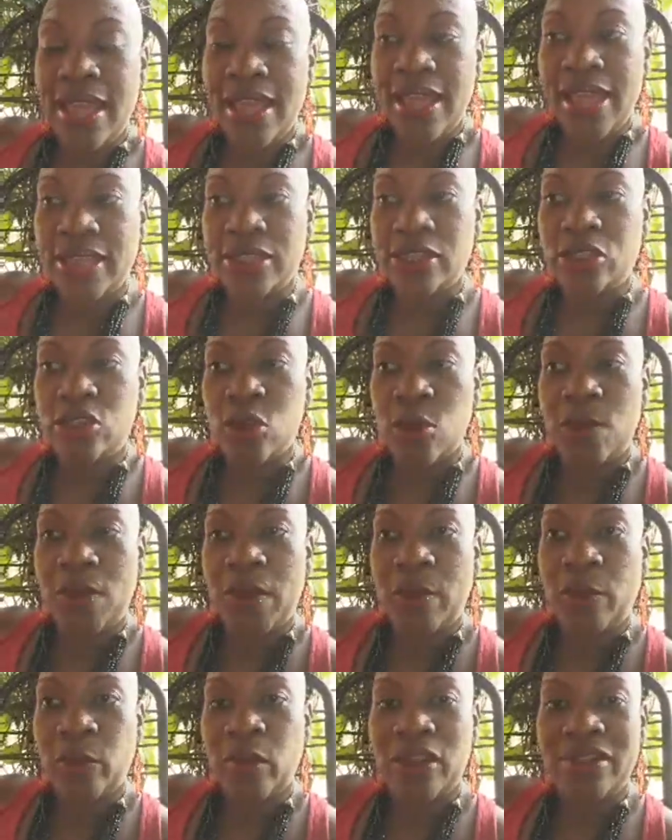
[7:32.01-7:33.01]
And so
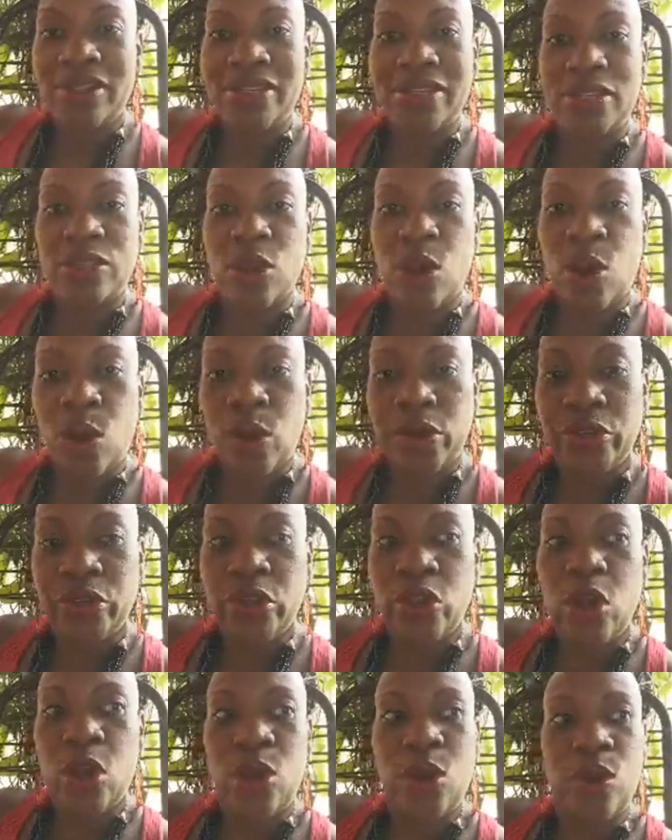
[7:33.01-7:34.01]
people are just on the
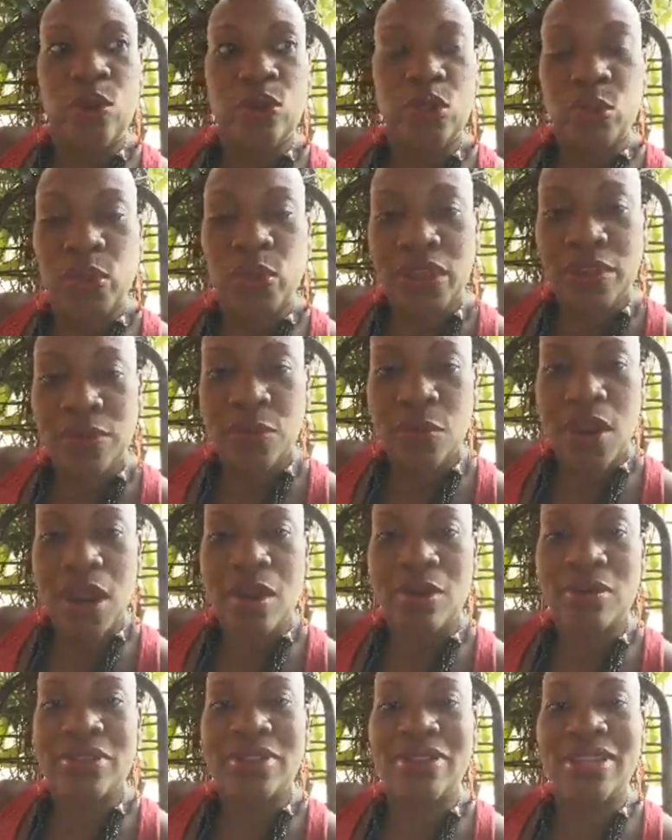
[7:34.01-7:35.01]
go 24
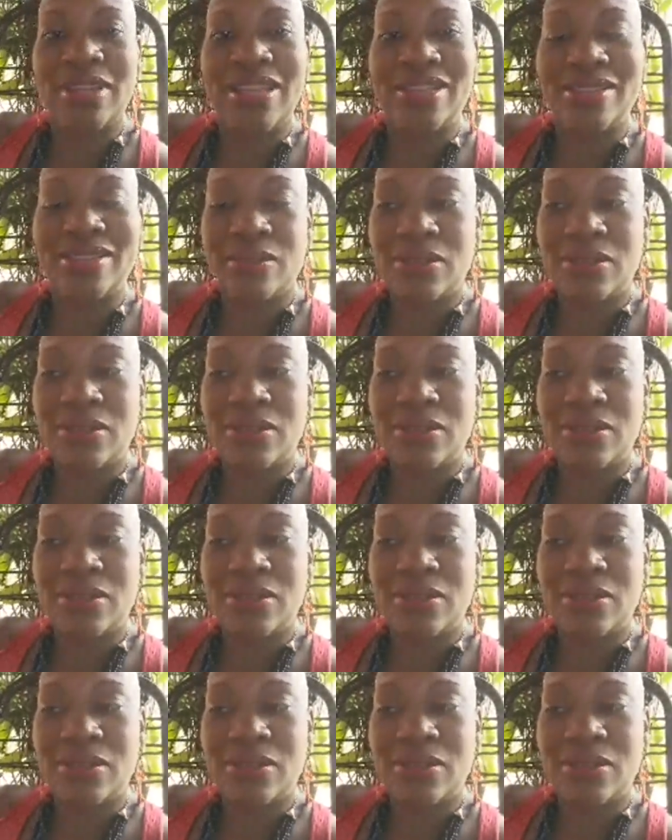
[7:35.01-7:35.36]
hours a day,